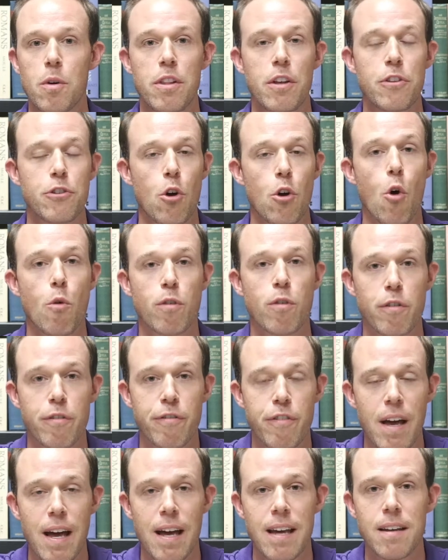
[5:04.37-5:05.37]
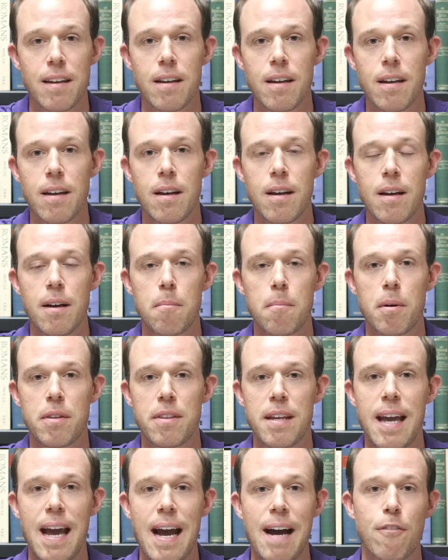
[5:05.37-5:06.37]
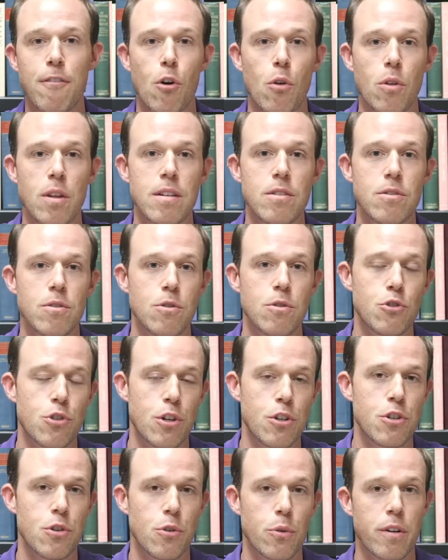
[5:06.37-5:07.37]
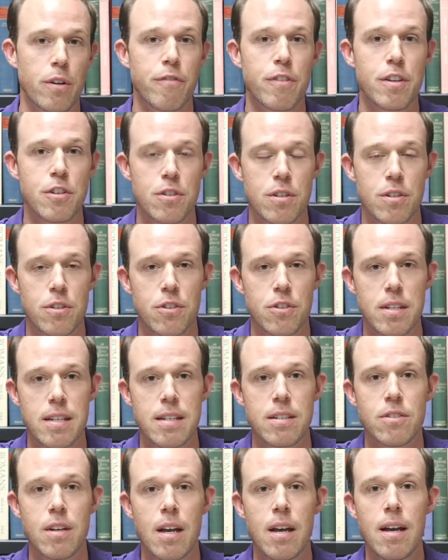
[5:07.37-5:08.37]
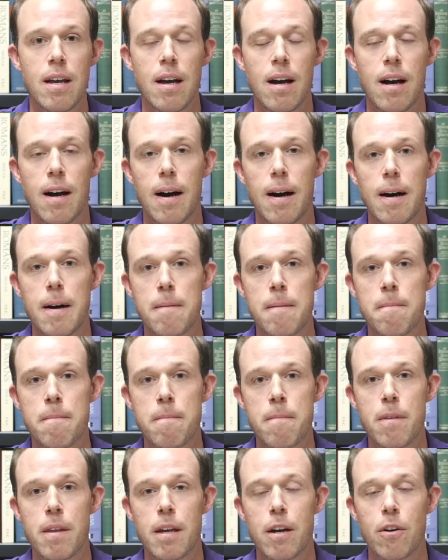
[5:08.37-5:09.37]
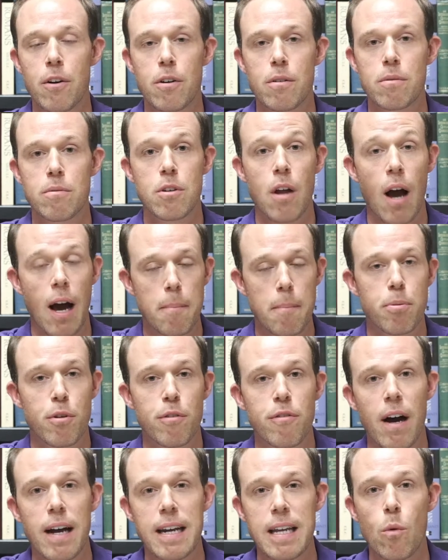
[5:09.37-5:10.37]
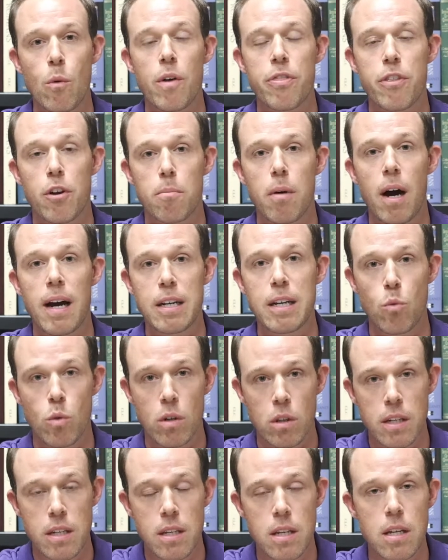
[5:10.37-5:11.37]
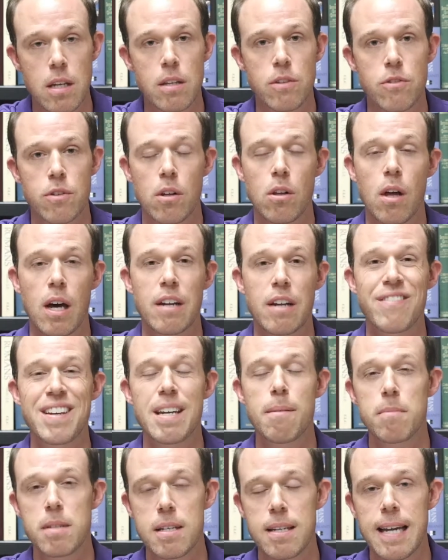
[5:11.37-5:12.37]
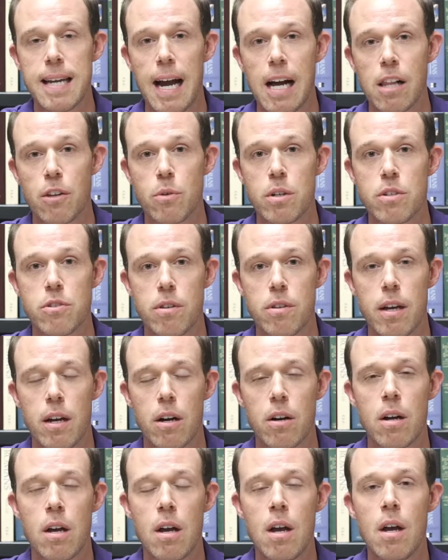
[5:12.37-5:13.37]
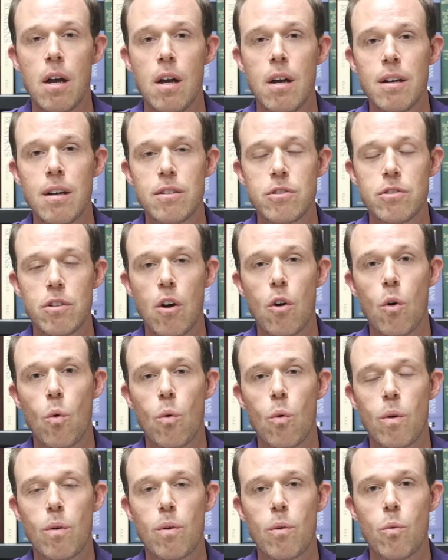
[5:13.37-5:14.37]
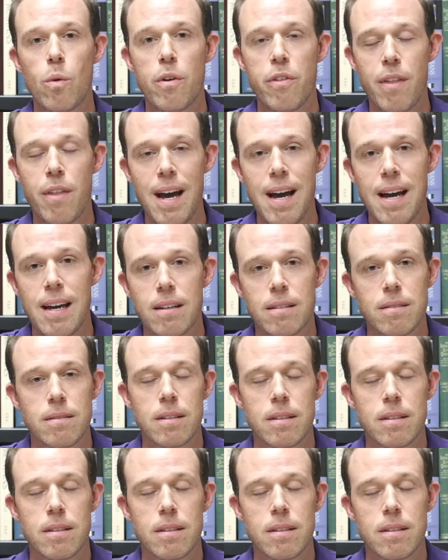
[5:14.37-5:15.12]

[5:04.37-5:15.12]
that's overfed, but they have all these nutritional deficiencies that are not providing what their body really needs, a lot of empty calories there. So with that